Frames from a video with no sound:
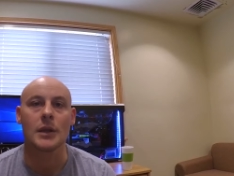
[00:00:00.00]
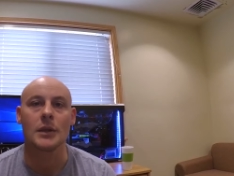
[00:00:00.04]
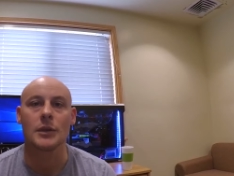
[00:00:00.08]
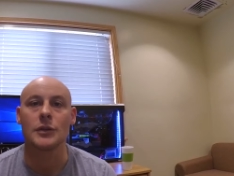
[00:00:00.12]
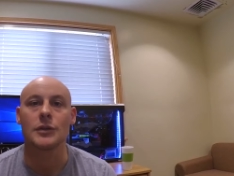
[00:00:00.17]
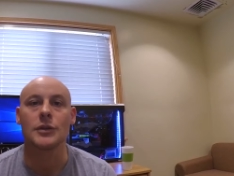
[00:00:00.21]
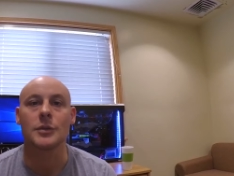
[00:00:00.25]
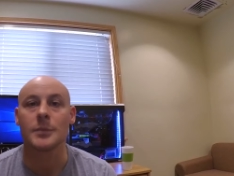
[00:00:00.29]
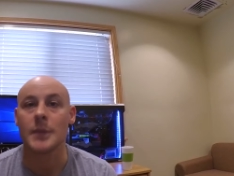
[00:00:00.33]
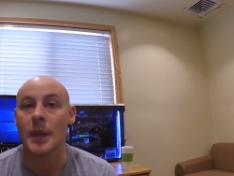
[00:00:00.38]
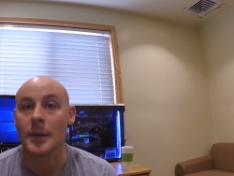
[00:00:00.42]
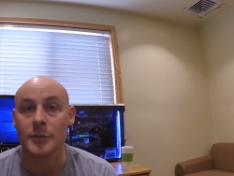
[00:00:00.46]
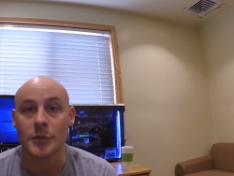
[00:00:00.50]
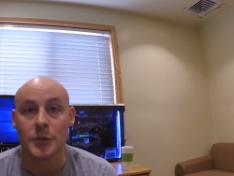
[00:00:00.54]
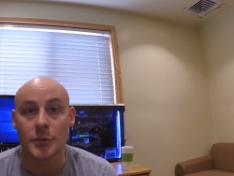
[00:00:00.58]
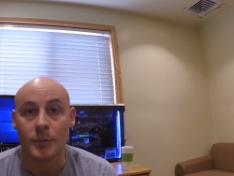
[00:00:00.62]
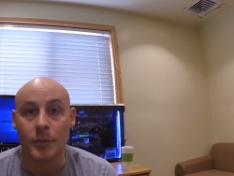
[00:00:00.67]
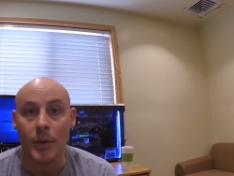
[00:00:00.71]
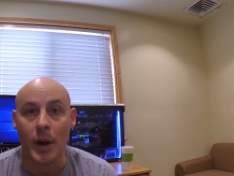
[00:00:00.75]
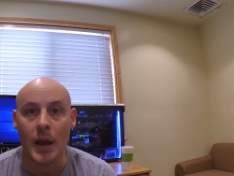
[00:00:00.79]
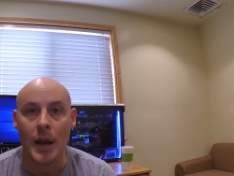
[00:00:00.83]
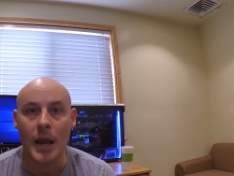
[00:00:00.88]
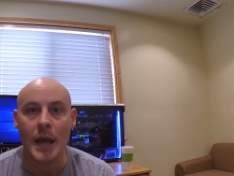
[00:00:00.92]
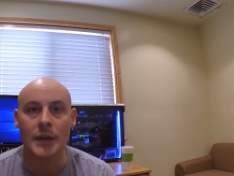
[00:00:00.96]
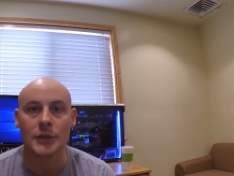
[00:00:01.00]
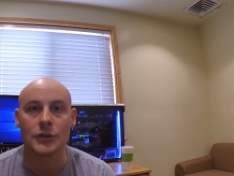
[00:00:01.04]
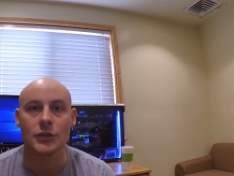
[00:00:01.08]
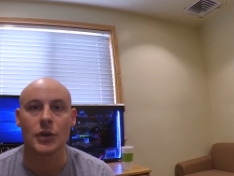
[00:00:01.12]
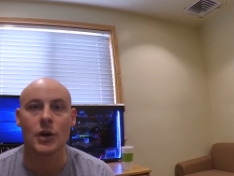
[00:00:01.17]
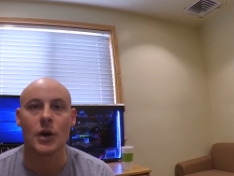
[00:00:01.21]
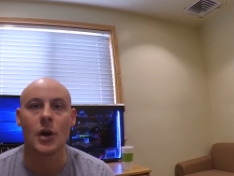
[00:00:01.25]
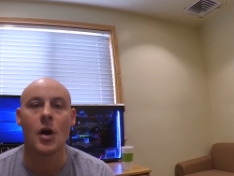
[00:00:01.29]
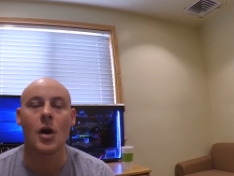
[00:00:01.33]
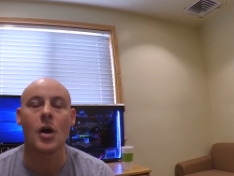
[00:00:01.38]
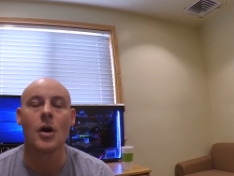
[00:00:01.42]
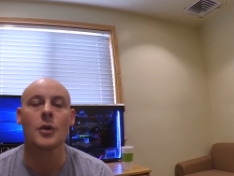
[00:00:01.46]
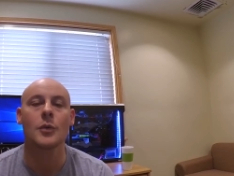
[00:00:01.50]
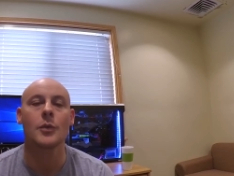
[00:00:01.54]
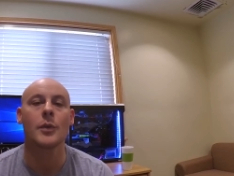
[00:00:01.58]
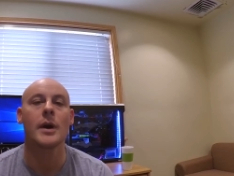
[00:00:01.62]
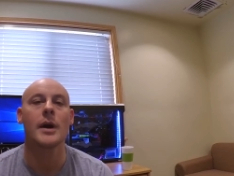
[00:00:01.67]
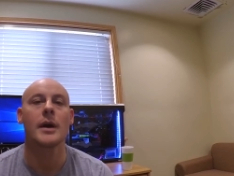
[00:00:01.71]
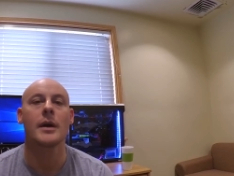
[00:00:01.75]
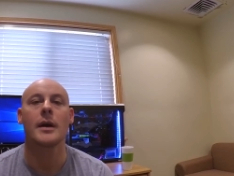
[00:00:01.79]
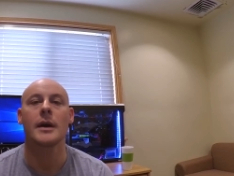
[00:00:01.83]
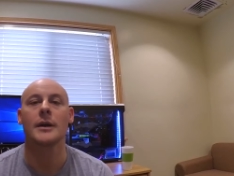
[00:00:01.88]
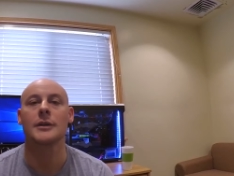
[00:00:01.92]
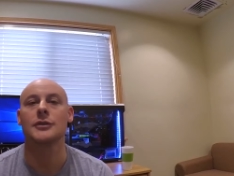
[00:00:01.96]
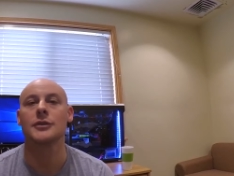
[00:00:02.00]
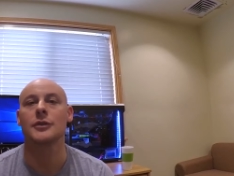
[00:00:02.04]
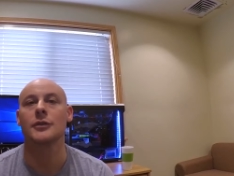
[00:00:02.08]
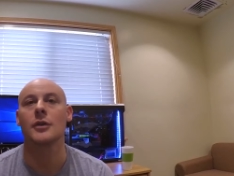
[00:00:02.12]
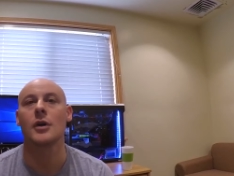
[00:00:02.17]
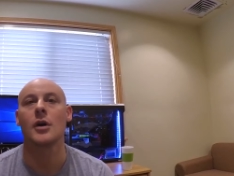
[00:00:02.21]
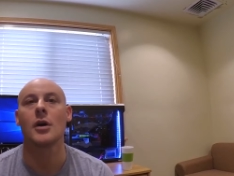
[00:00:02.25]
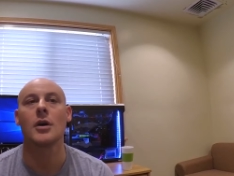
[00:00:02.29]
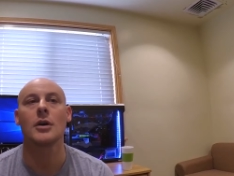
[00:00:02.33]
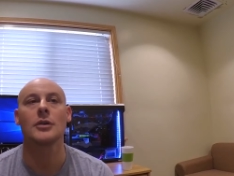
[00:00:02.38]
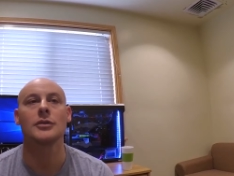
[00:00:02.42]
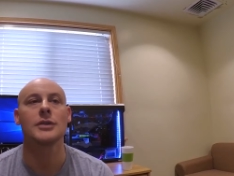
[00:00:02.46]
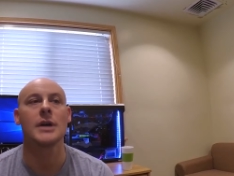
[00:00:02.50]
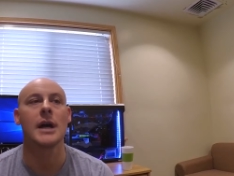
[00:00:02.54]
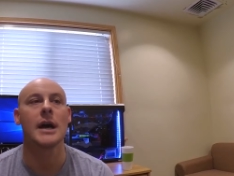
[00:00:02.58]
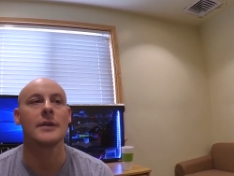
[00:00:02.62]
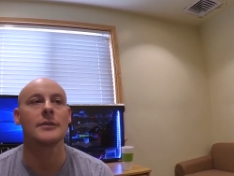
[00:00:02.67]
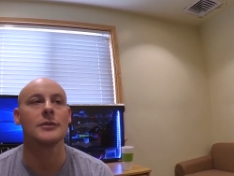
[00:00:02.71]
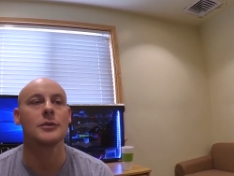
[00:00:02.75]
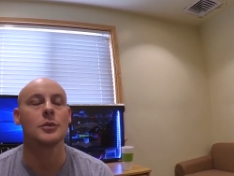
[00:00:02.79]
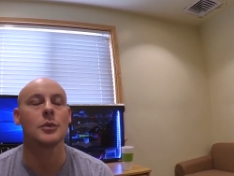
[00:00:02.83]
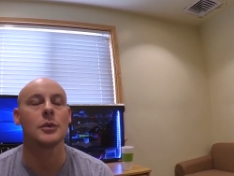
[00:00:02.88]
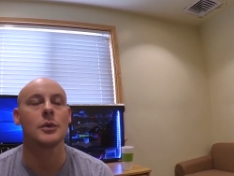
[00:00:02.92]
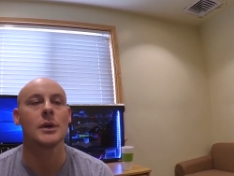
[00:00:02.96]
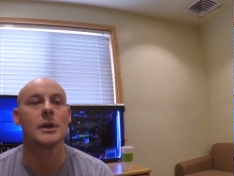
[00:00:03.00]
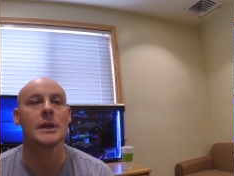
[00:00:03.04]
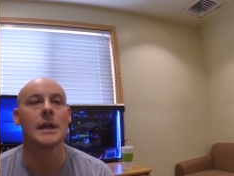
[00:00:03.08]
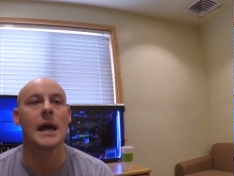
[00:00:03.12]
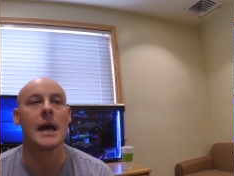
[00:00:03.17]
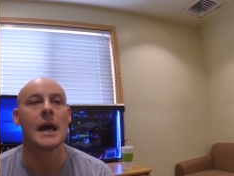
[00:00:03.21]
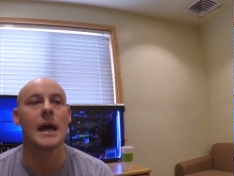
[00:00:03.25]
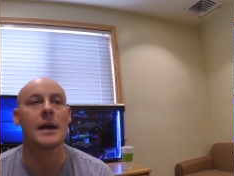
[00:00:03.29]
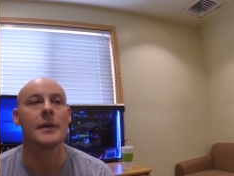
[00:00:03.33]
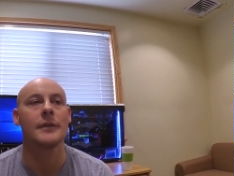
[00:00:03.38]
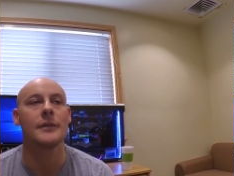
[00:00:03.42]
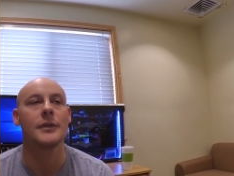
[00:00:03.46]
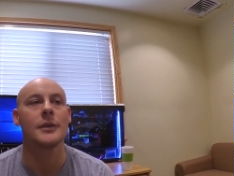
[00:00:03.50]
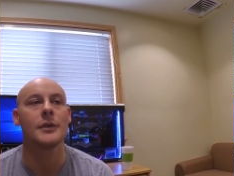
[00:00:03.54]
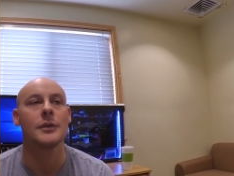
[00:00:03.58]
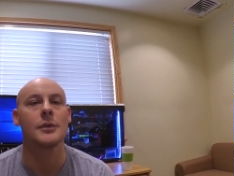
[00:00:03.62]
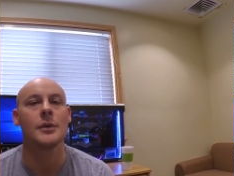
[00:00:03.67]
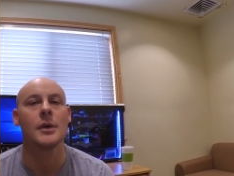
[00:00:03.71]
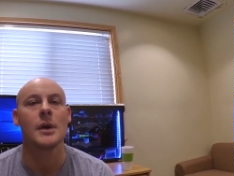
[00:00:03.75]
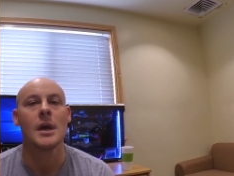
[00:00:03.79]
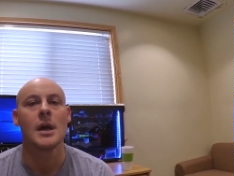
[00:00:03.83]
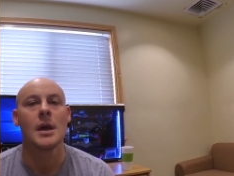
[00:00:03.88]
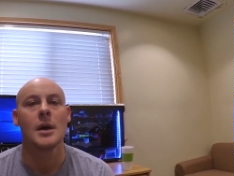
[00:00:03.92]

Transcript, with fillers: sometimes you bought extra hardware, external hard drives, what have you.